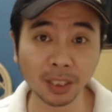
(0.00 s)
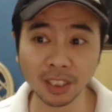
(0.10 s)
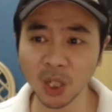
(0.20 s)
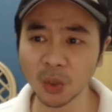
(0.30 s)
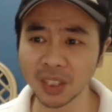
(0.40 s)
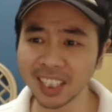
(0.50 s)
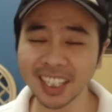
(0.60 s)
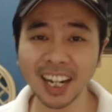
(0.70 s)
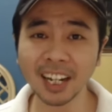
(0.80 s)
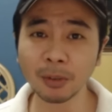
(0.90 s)
so this
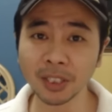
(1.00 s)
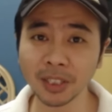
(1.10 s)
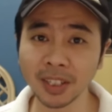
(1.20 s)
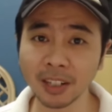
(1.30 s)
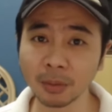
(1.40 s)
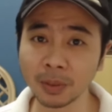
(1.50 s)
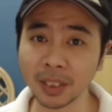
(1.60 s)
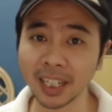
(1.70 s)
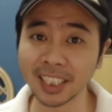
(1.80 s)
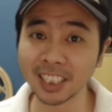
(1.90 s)
guy will turn out to
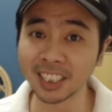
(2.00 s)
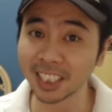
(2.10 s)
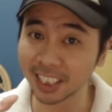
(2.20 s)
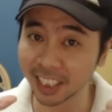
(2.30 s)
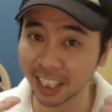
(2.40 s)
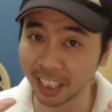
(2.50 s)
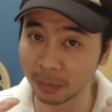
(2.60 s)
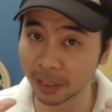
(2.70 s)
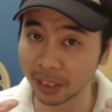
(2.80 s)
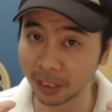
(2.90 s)
be a 6
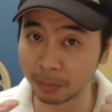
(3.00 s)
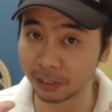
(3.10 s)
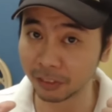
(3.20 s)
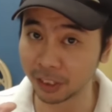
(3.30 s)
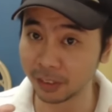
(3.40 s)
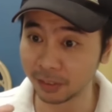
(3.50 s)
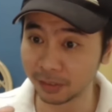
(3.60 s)
elemental buffer.